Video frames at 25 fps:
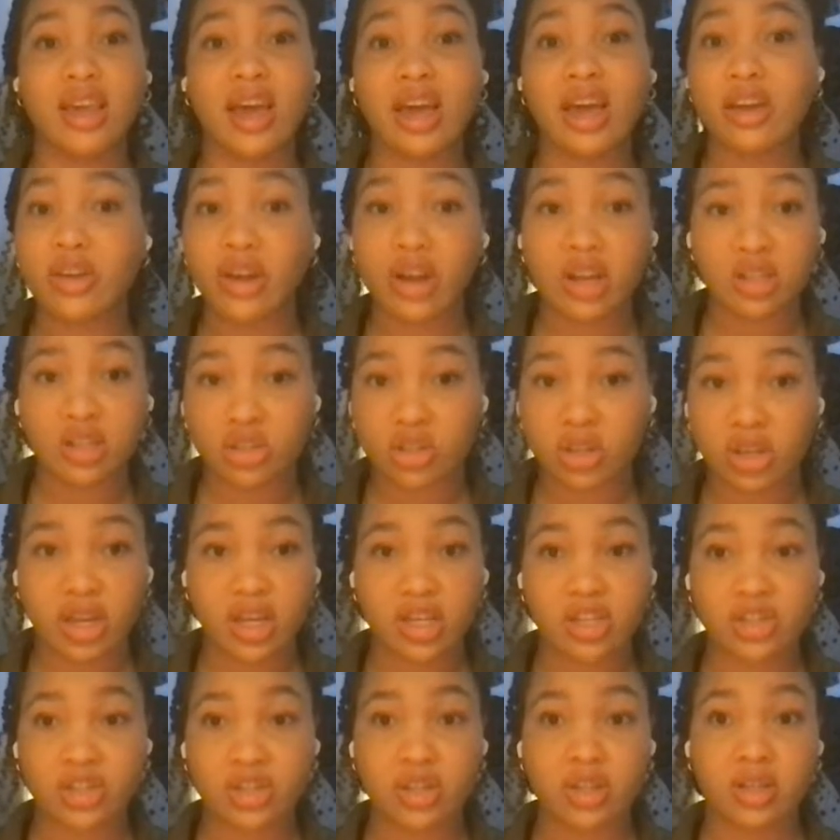get your
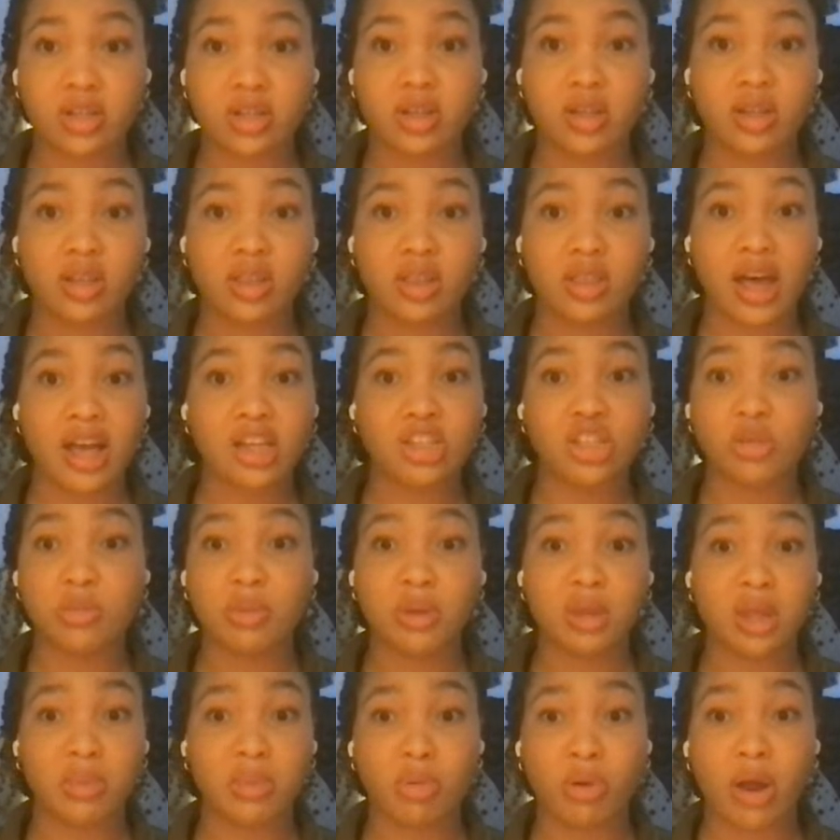education. That
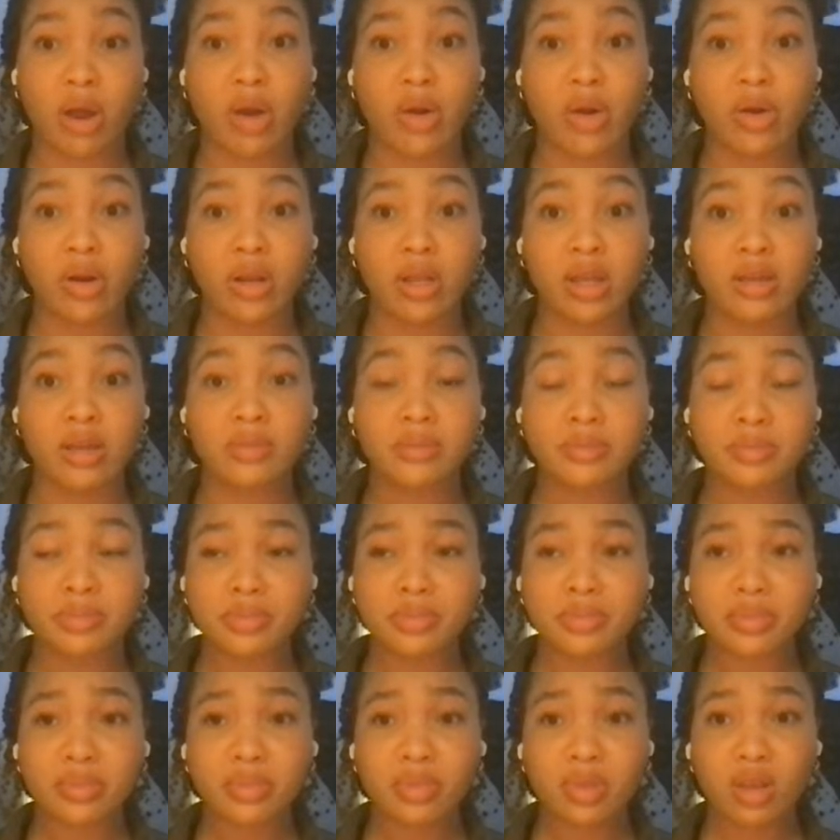should be the priority.
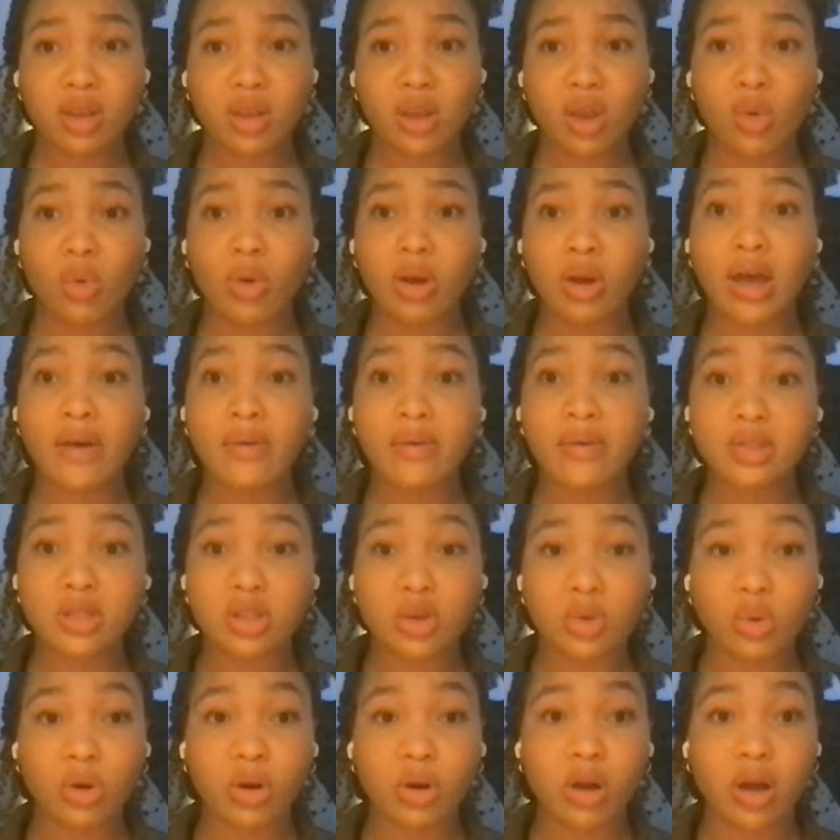When I was
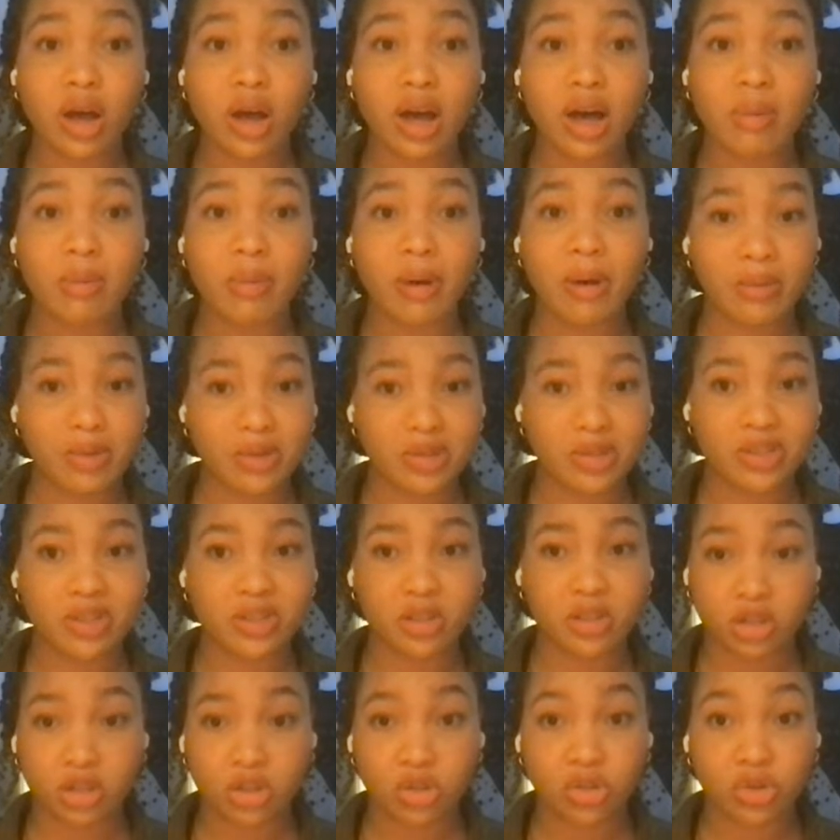in the World Cup, I was
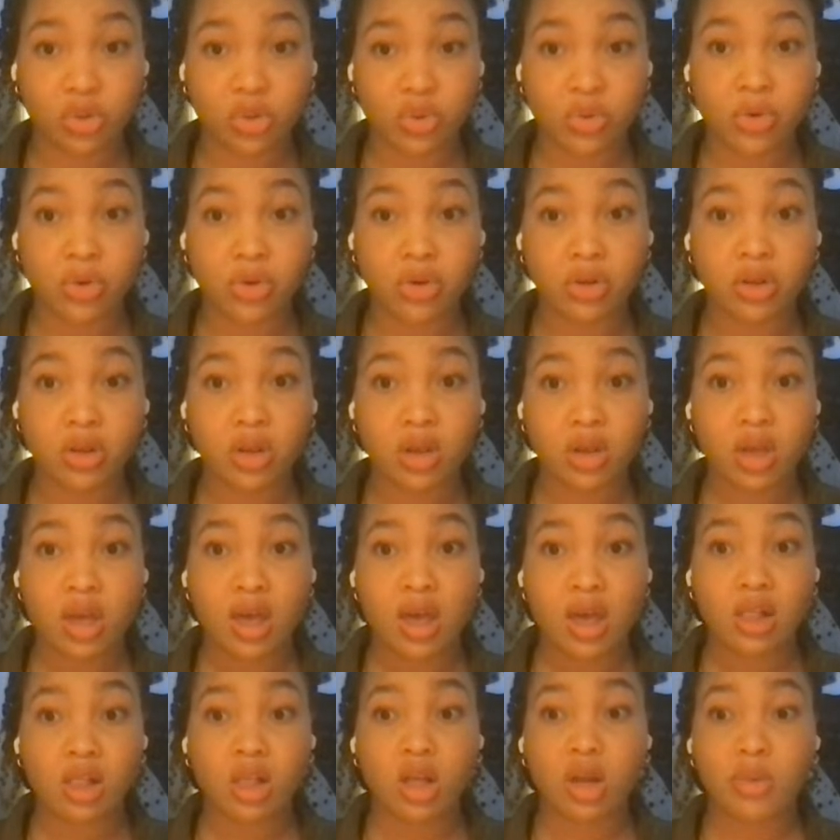still in school.
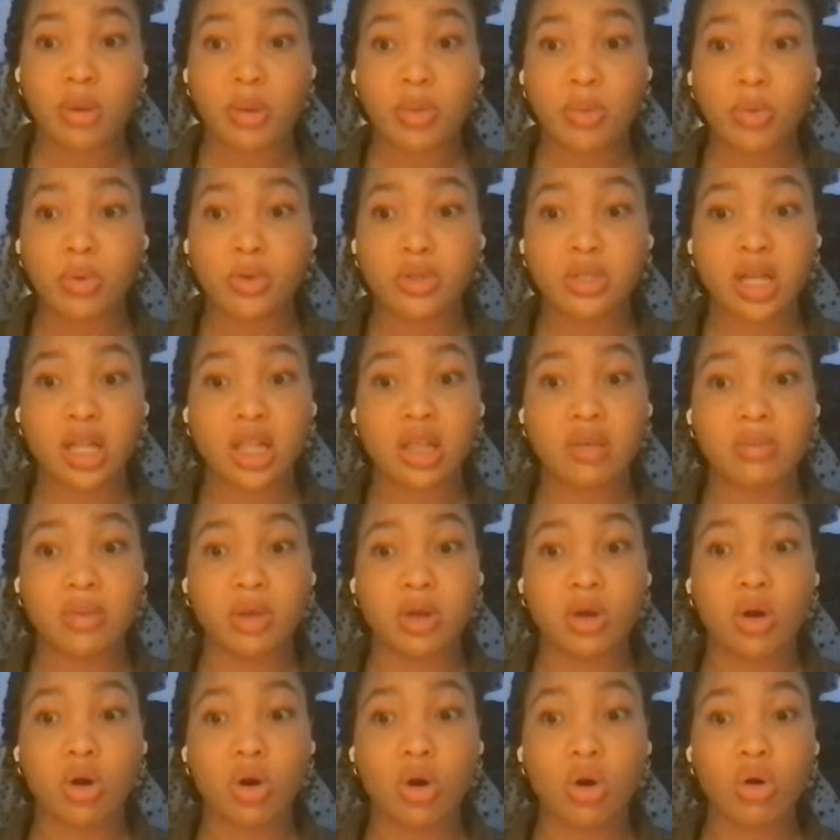A lot of people were telling
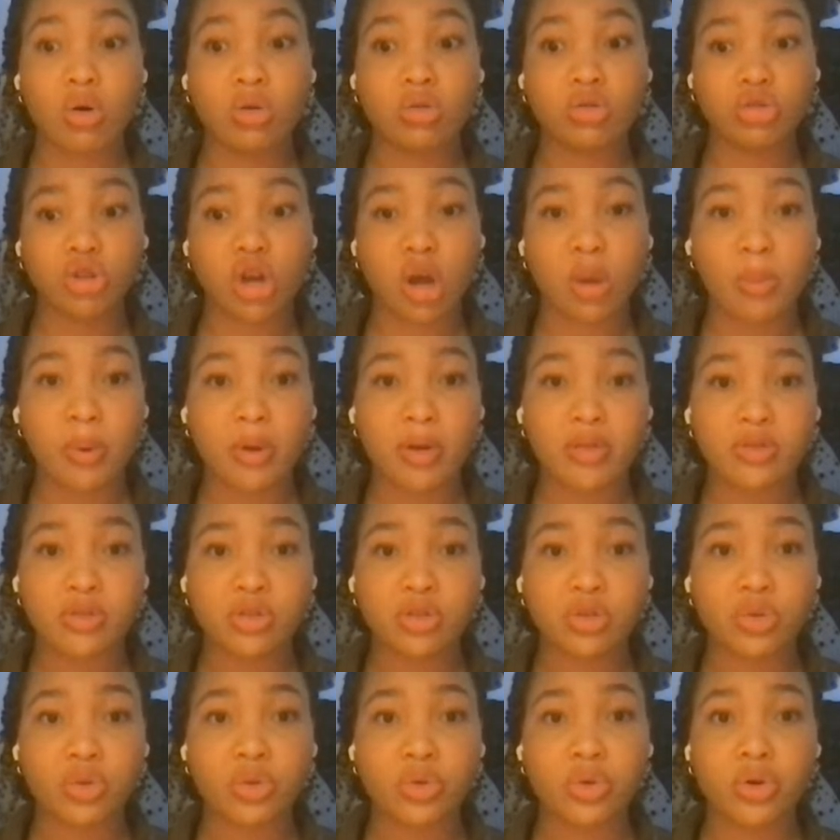me, oh, drop out of
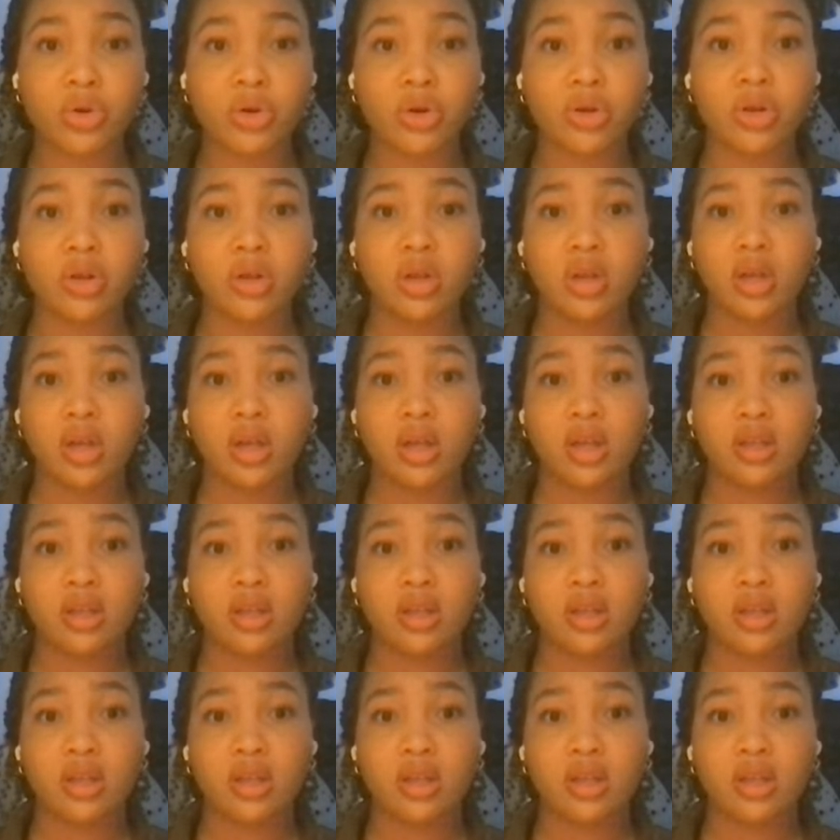school,